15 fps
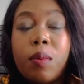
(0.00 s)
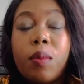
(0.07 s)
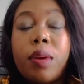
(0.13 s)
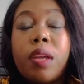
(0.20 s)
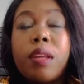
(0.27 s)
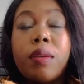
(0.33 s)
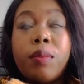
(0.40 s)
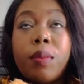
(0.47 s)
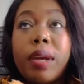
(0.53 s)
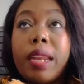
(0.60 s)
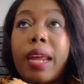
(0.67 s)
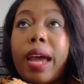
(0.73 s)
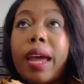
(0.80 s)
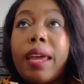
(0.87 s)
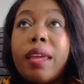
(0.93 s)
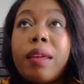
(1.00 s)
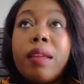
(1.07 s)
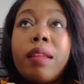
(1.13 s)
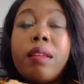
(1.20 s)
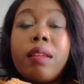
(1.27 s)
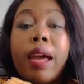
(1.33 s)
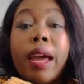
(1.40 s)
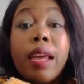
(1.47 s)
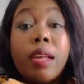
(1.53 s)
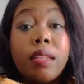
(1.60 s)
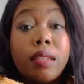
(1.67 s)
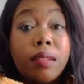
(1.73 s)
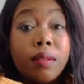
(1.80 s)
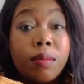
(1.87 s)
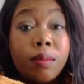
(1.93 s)
in when
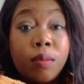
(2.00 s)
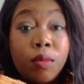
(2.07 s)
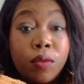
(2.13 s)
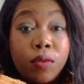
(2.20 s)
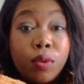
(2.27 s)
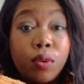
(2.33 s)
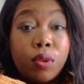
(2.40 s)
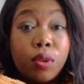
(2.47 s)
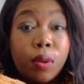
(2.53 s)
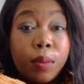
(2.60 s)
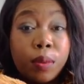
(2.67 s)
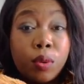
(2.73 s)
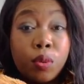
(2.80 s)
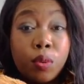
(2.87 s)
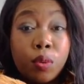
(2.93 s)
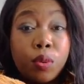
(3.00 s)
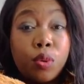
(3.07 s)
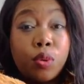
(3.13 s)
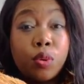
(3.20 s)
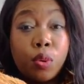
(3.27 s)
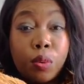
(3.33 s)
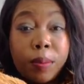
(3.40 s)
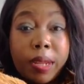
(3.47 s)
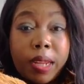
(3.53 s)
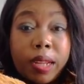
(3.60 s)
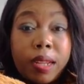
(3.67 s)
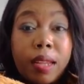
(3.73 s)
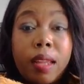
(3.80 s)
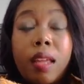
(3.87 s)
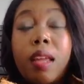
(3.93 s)
I moved to Joburg.
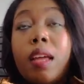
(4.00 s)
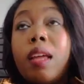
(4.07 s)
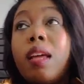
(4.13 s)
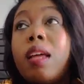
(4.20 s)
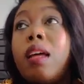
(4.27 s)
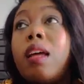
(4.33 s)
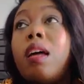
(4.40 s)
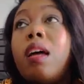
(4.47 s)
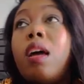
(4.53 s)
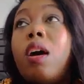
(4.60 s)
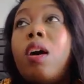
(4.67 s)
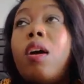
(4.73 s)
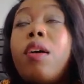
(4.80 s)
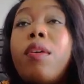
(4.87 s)
All